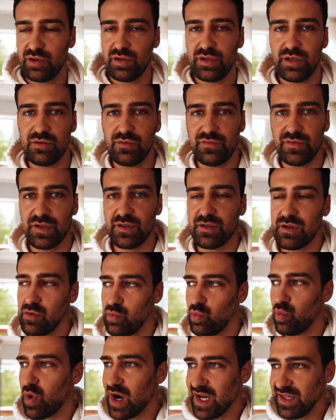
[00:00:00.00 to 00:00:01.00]
You need to figure
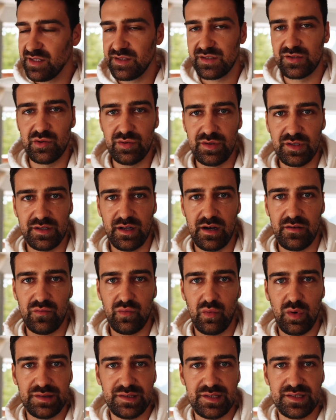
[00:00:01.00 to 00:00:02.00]
out what is good
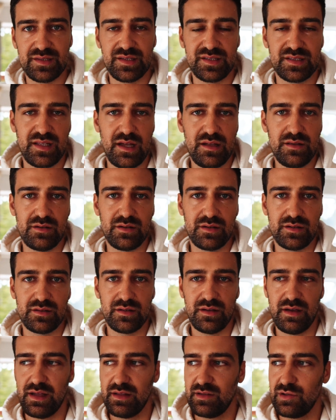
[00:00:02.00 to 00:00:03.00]
enough, what is the
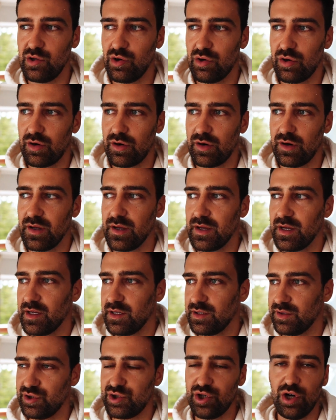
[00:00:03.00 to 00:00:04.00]
standard, and your
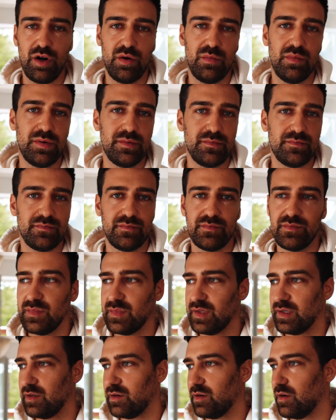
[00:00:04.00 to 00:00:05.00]
job
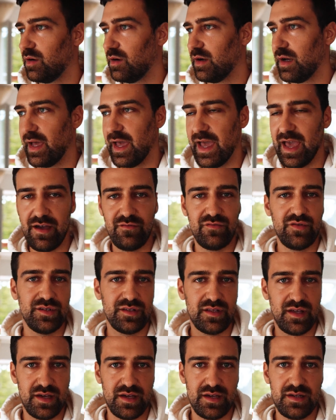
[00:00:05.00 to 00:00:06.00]
every
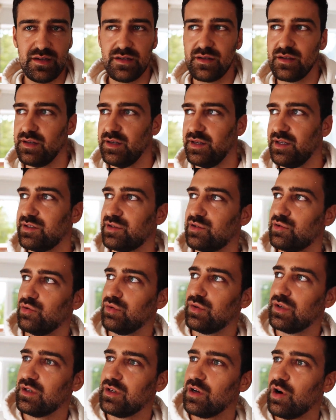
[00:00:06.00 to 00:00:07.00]
day is
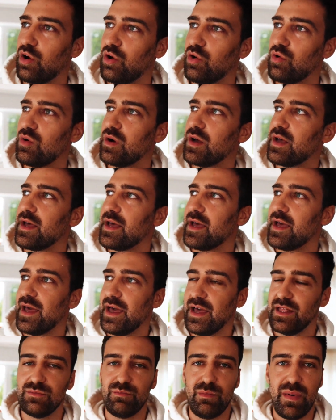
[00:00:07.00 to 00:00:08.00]
to go
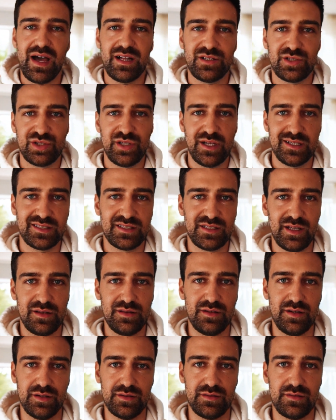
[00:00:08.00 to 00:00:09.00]
and match that
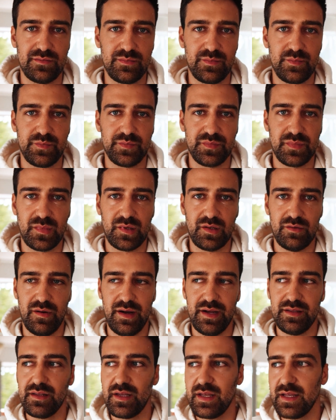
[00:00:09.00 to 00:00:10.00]
standard,
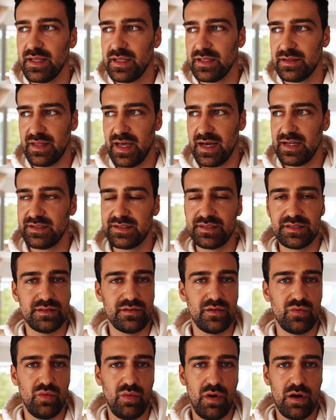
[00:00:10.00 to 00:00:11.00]
right? That's
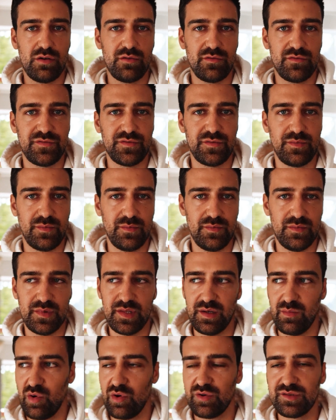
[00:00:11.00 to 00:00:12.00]
one of
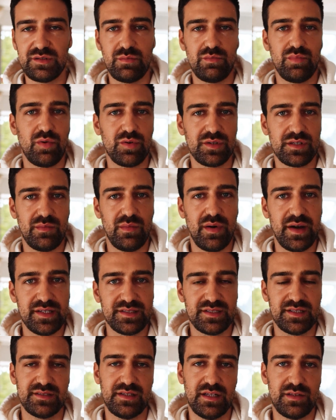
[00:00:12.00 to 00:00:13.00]
the most important
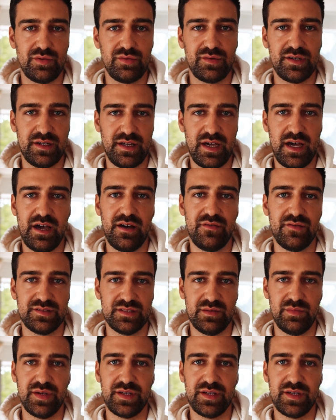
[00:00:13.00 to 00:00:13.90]
mindsets that you can have as a